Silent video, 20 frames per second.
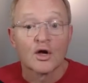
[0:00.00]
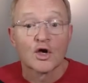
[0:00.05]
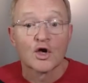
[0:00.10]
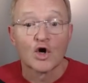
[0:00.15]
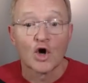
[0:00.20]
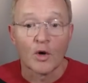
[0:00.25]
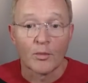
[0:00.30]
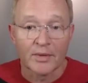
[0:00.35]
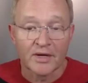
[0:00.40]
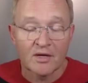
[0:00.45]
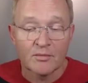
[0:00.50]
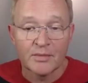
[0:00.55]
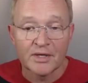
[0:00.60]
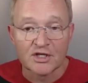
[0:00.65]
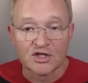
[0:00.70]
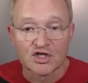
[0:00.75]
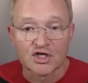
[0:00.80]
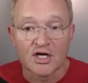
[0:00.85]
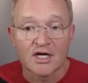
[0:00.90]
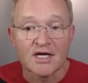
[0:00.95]
Copy a
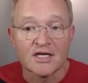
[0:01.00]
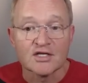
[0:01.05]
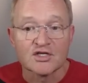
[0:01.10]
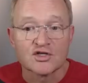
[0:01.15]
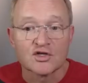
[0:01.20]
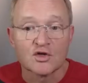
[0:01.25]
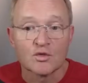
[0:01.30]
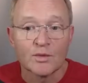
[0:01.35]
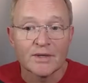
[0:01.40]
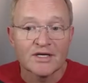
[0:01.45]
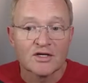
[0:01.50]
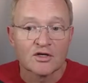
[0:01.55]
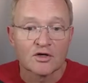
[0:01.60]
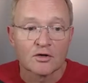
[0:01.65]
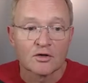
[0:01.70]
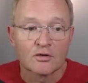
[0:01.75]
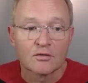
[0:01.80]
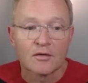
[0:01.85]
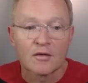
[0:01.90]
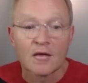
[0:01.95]
picture into the
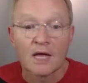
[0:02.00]
window.